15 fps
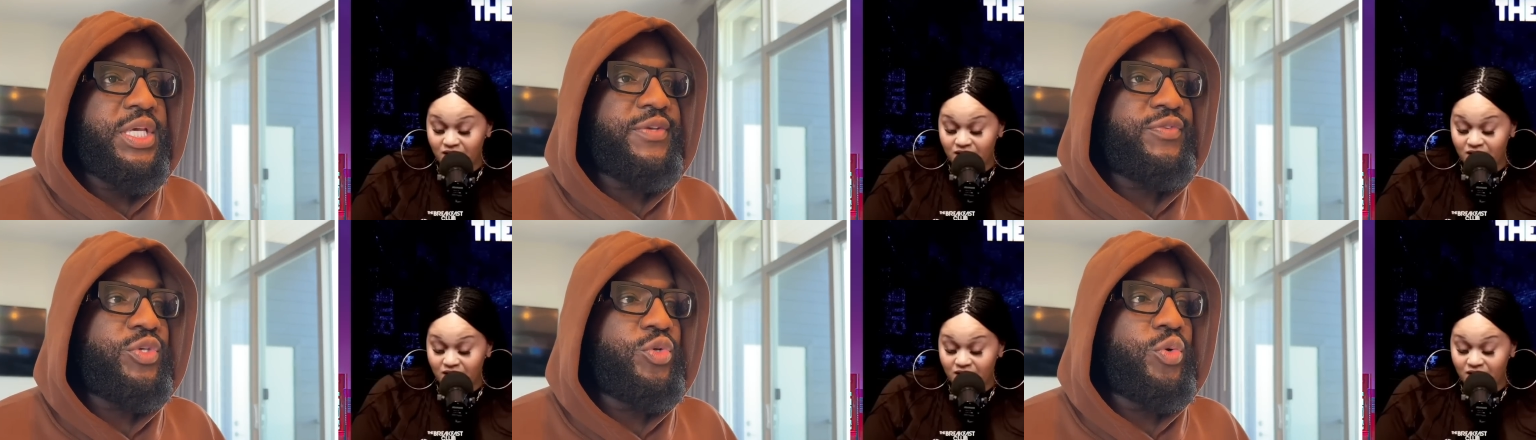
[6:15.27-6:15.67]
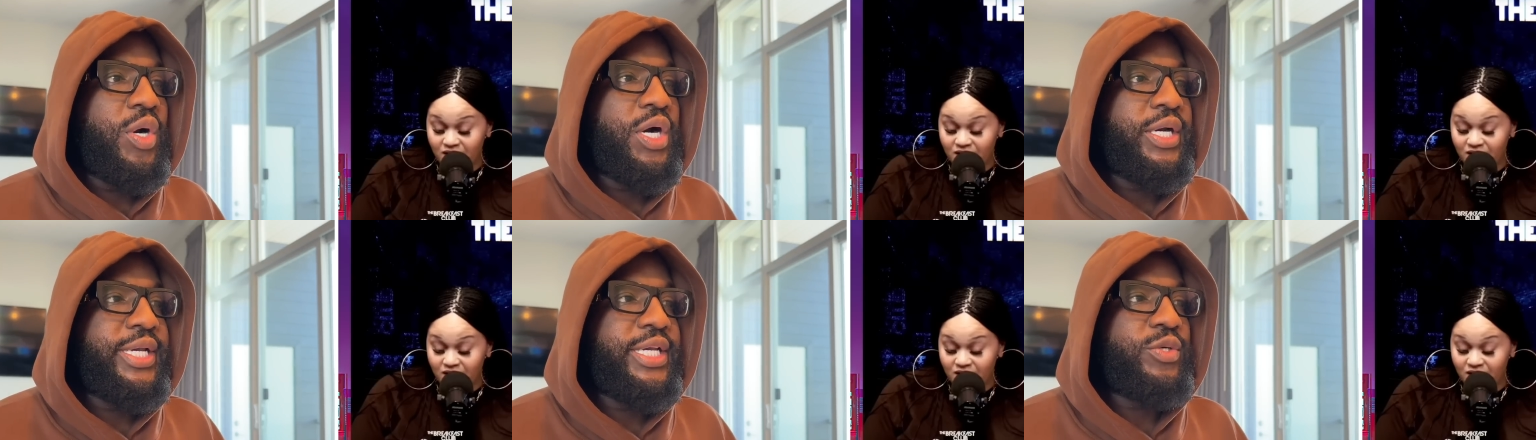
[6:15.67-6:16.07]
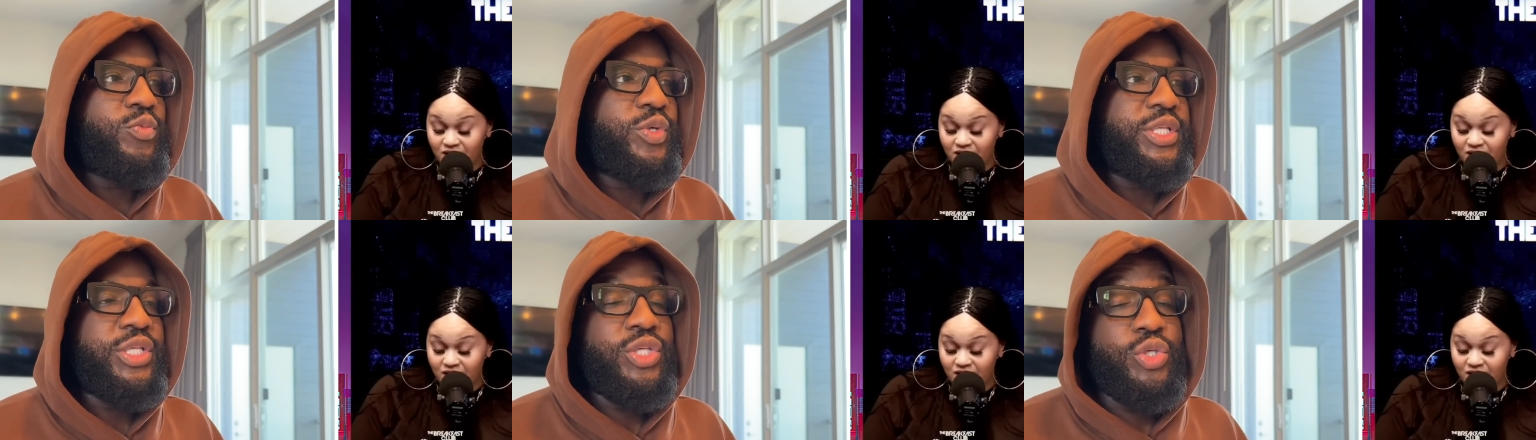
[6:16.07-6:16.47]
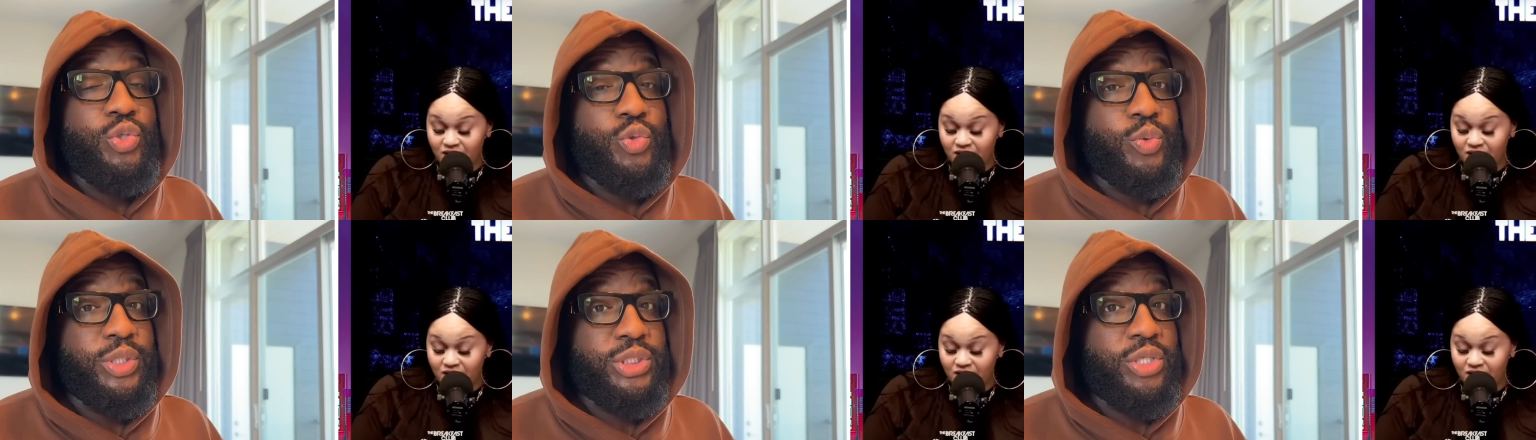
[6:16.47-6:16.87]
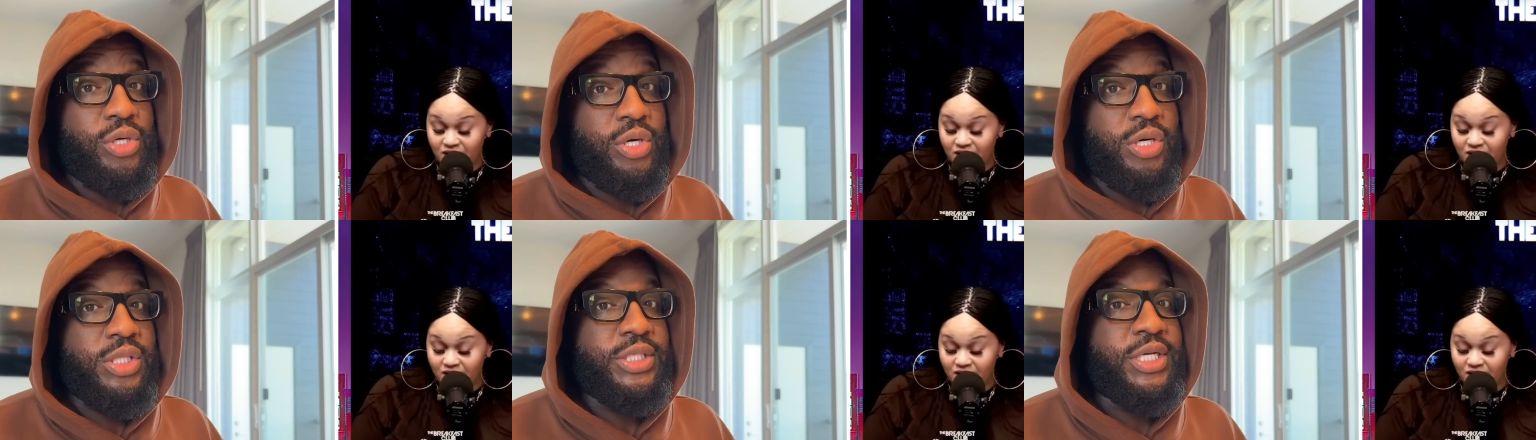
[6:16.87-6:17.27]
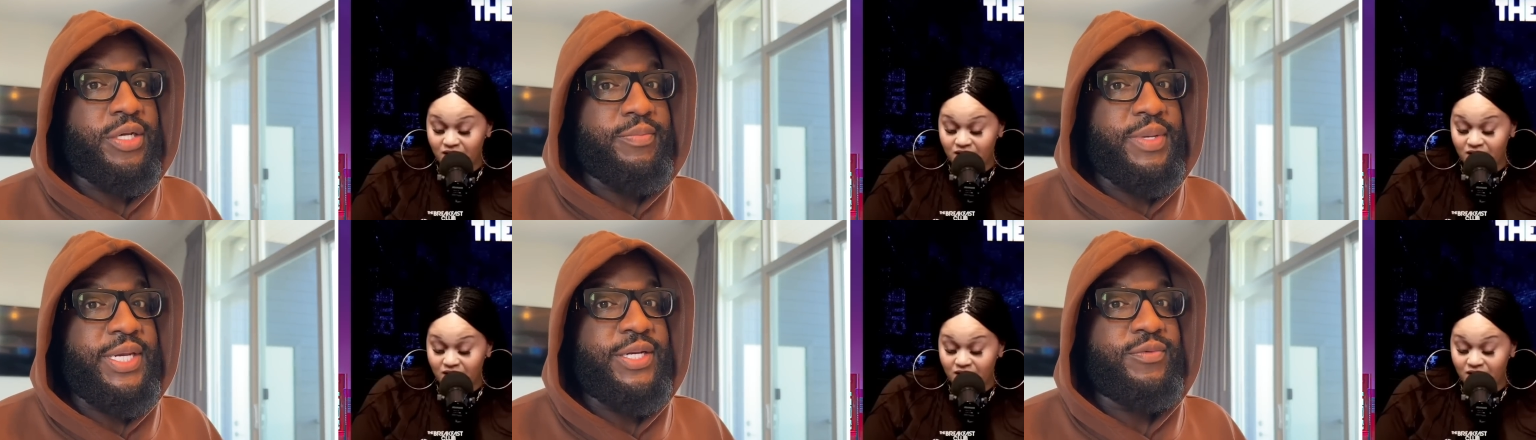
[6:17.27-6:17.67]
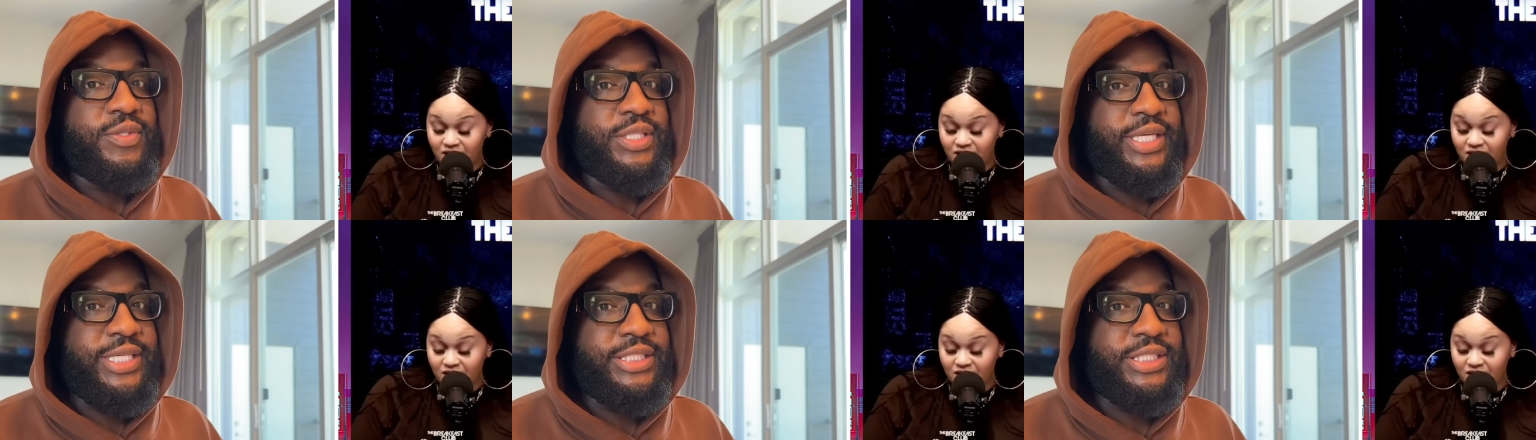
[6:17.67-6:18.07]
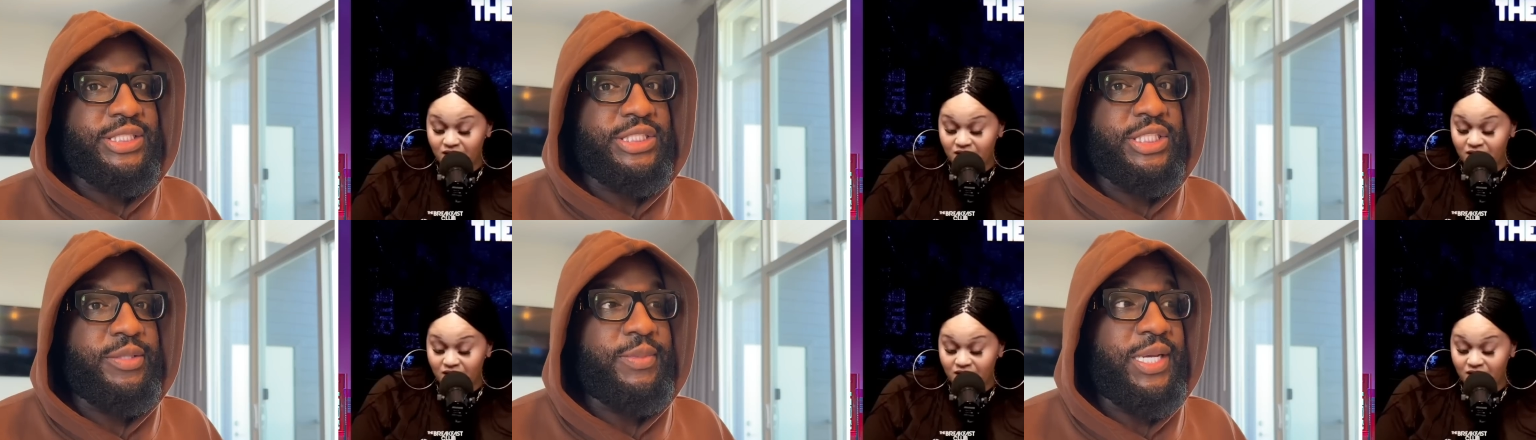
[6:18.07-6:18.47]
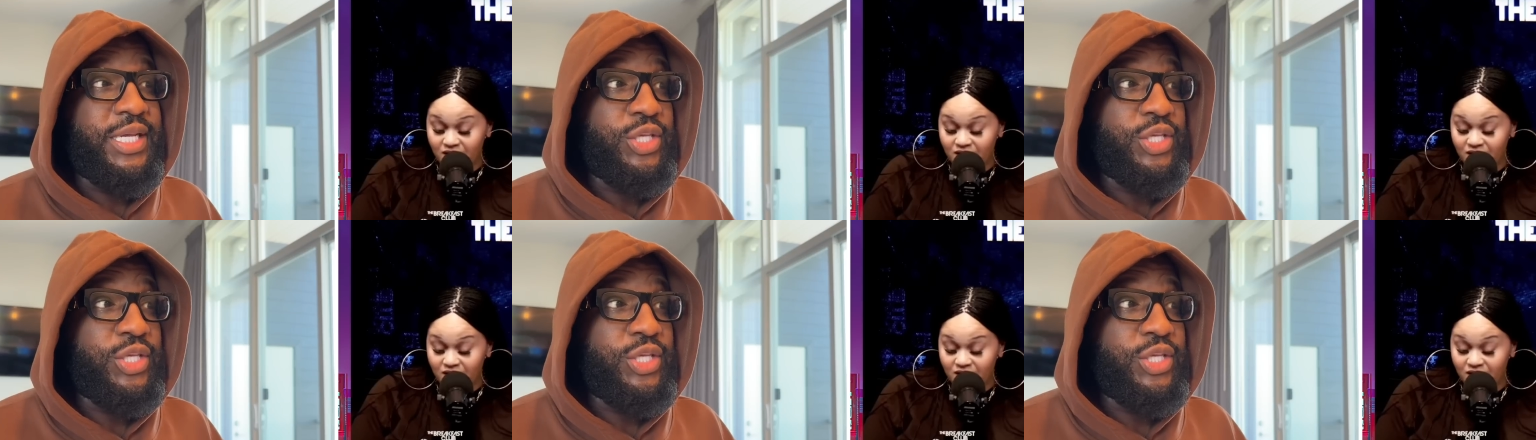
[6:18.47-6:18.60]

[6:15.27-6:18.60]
Speaker 1: If you are in what you would call a committed relationship